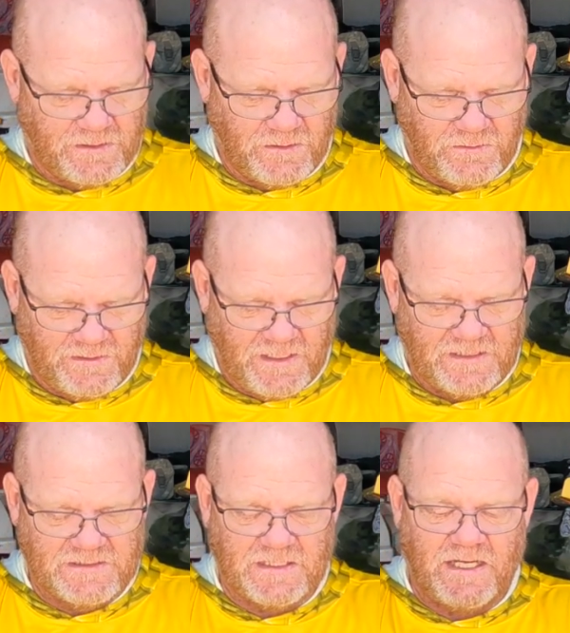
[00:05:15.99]
The only
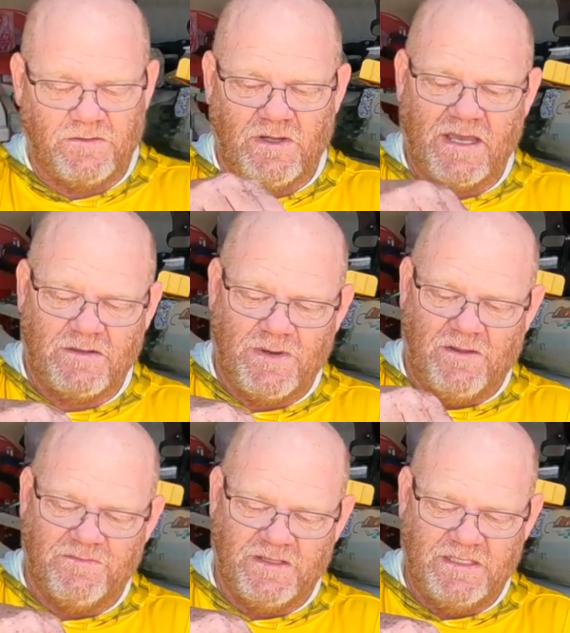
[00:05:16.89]
things that I don't like
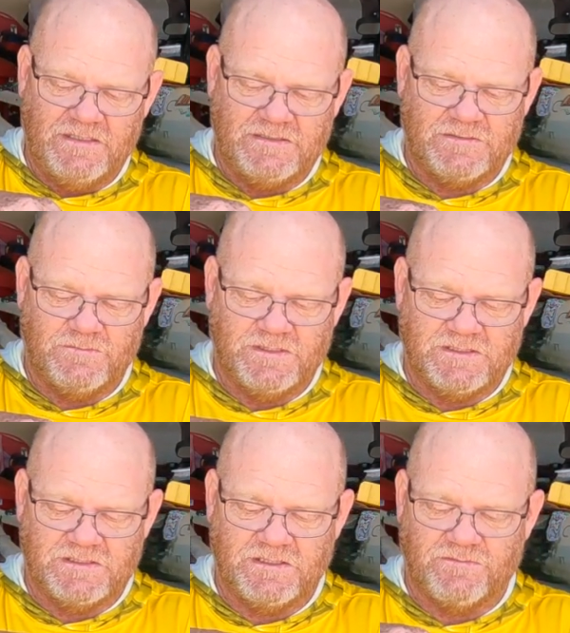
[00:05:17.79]
about these, which
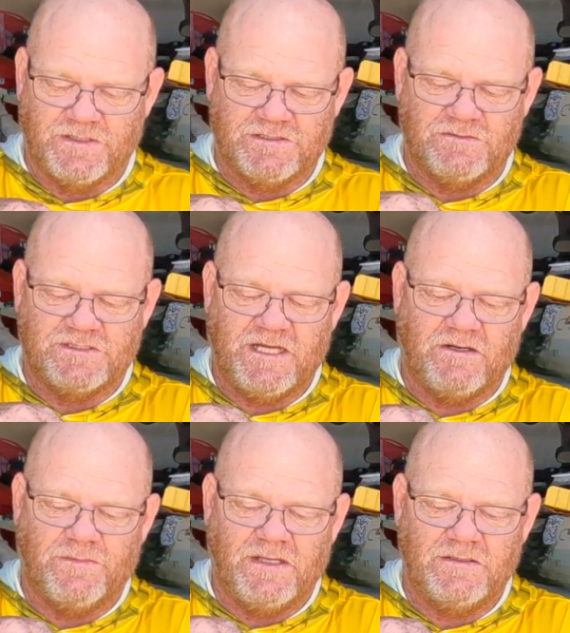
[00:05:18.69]
is the original
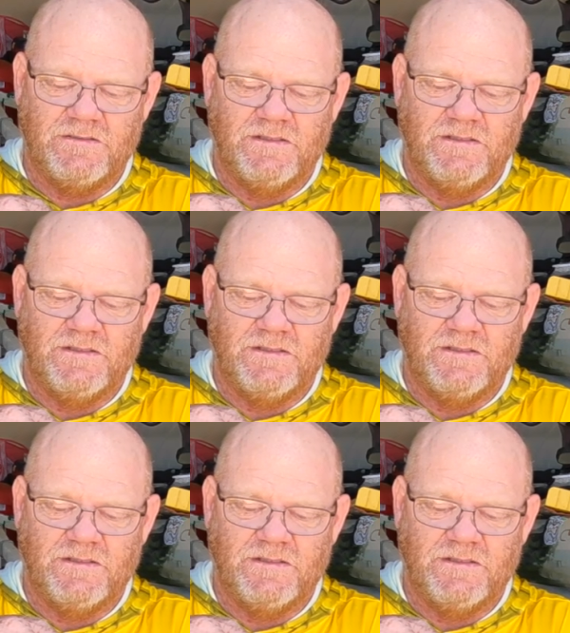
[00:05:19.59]
chatterbait,